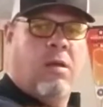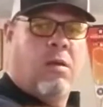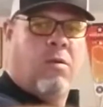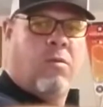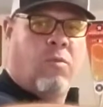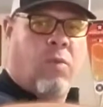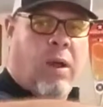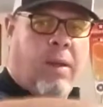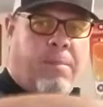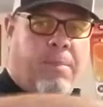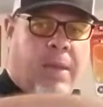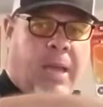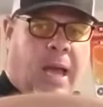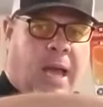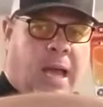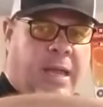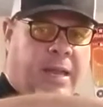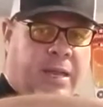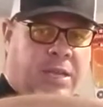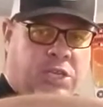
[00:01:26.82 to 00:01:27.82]
right
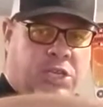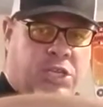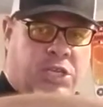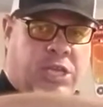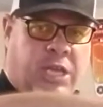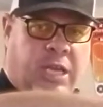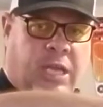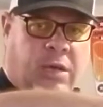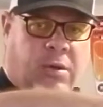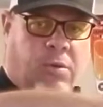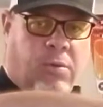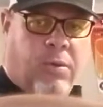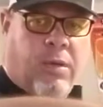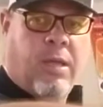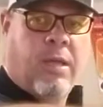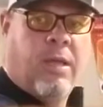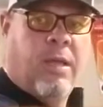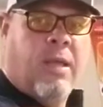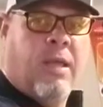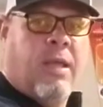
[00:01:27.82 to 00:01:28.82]
behind the shield,
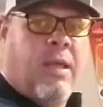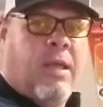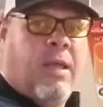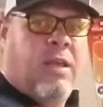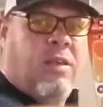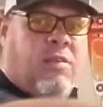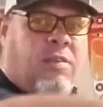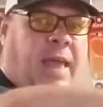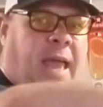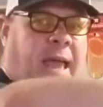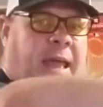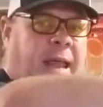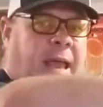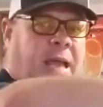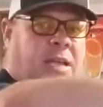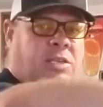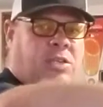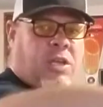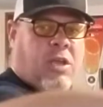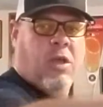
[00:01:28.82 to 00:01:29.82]
is that
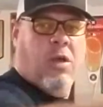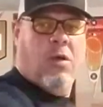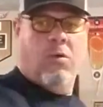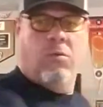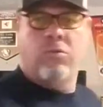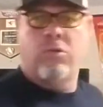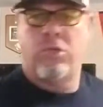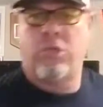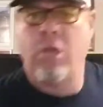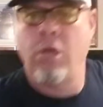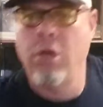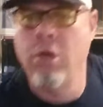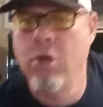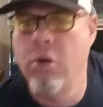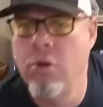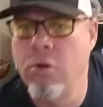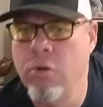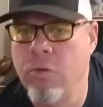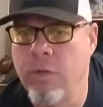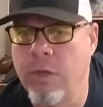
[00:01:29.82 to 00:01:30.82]
has to go
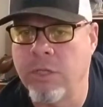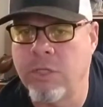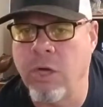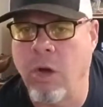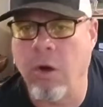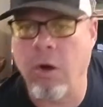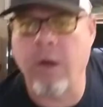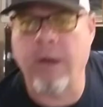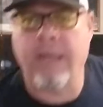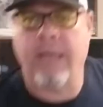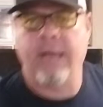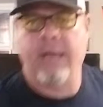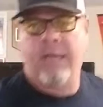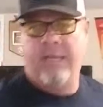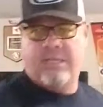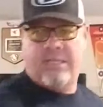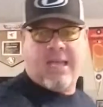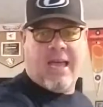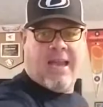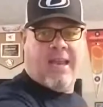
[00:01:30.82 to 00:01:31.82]
to the target.
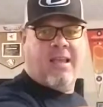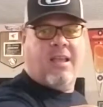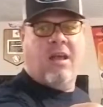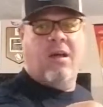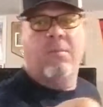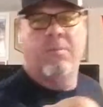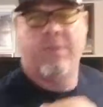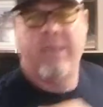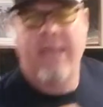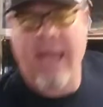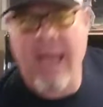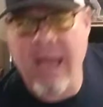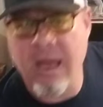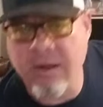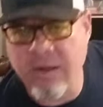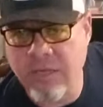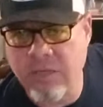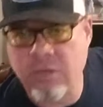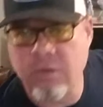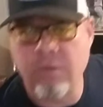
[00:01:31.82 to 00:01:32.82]
It's got to come down
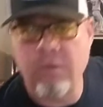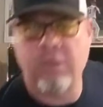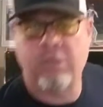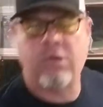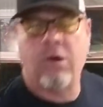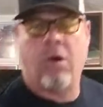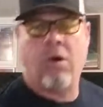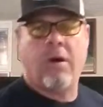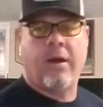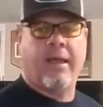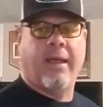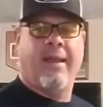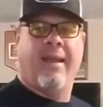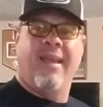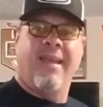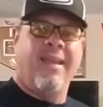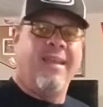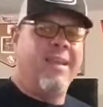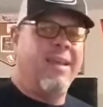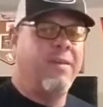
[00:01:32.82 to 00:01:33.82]
into the target.
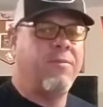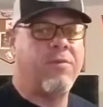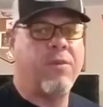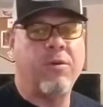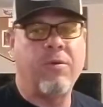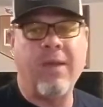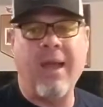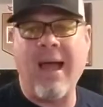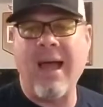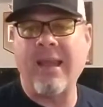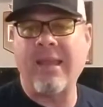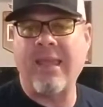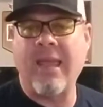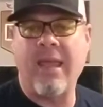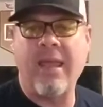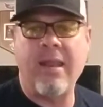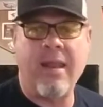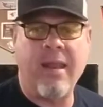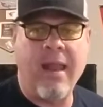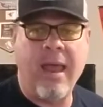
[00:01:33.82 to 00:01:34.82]
If they're not
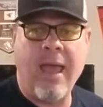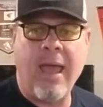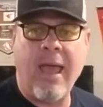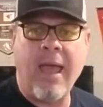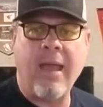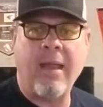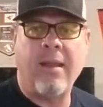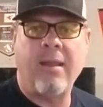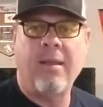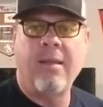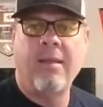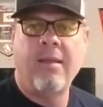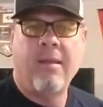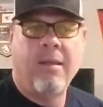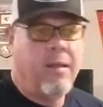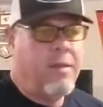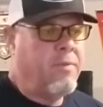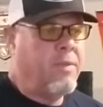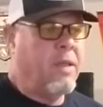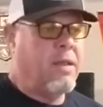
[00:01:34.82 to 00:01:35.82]
getting that,
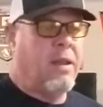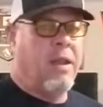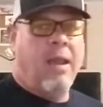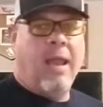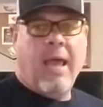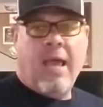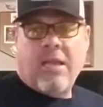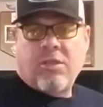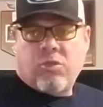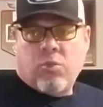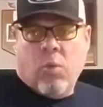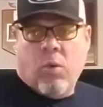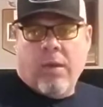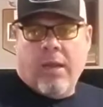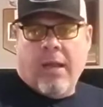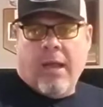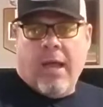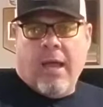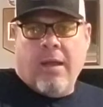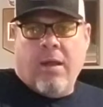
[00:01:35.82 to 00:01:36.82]
then the last one
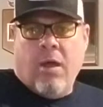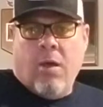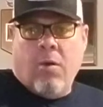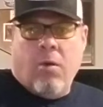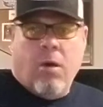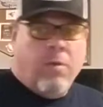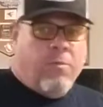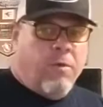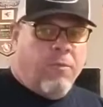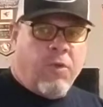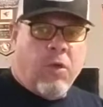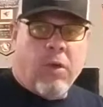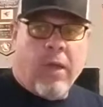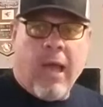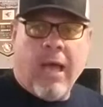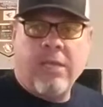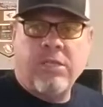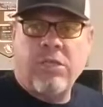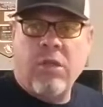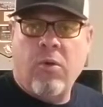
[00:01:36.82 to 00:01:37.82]
that I know of, if you
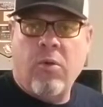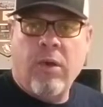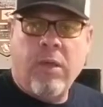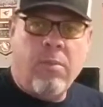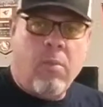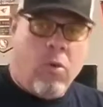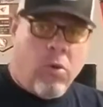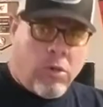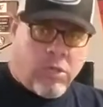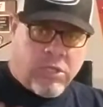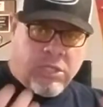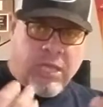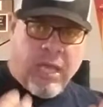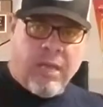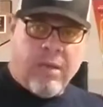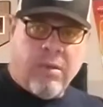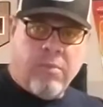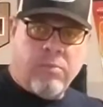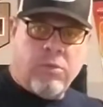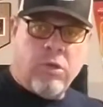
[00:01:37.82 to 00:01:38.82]
guys know any more,
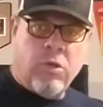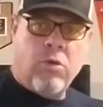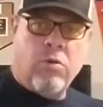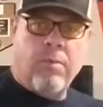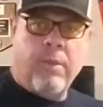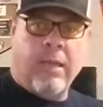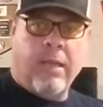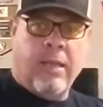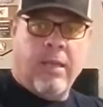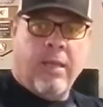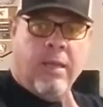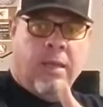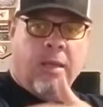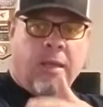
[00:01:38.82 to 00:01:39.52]
send them to me.